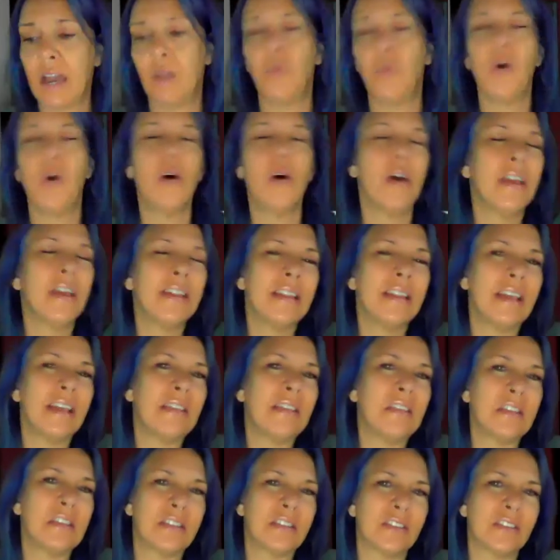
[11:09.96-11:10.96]
Yeah, well,
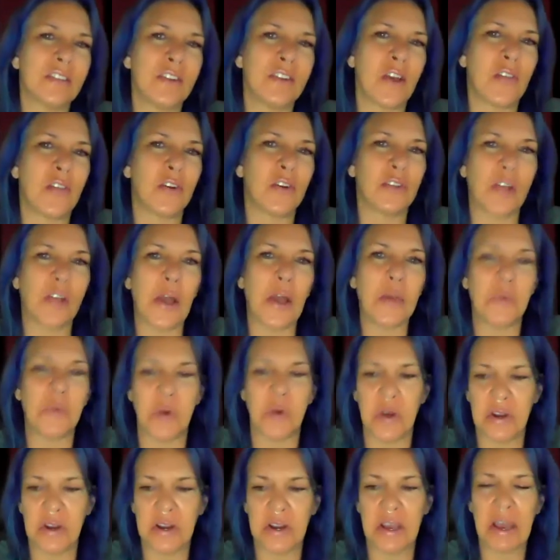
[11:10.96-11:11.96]
and this is another light
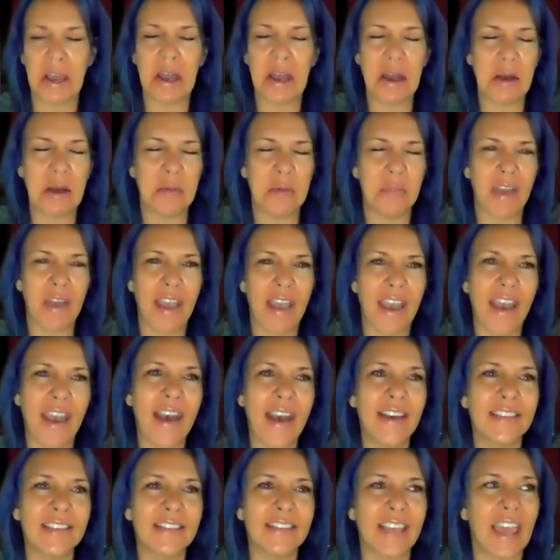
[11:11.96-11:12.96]
one.
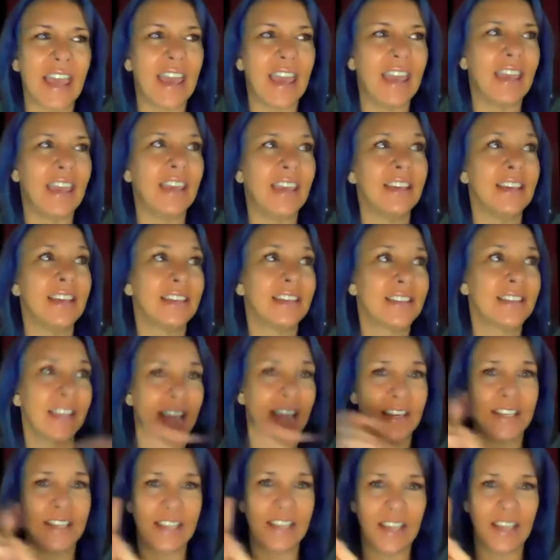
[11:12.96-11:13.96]
As a
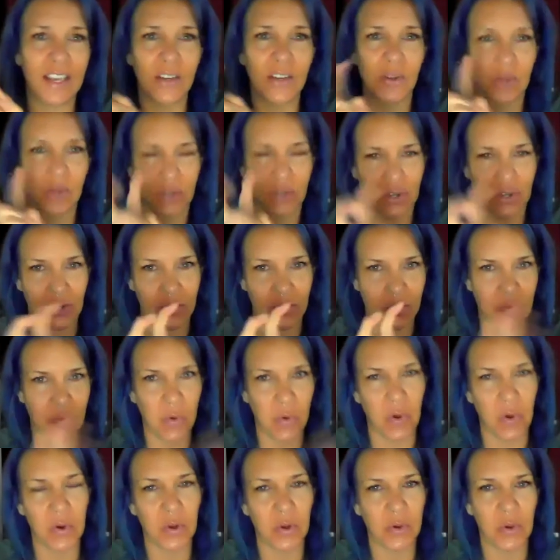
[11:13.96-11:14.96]
San Diego girl,
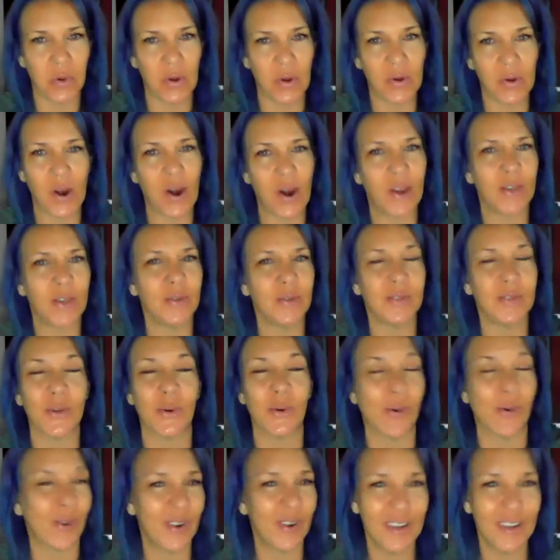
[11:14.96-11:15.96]
quote unquote, are you
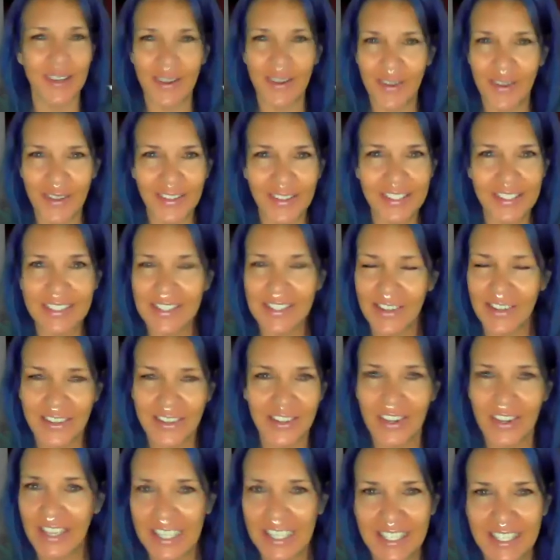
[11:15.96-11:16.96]
torn at all
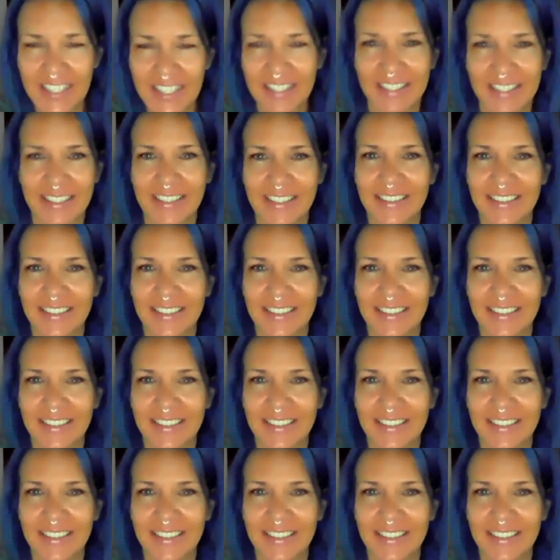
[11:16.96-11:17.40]
internally?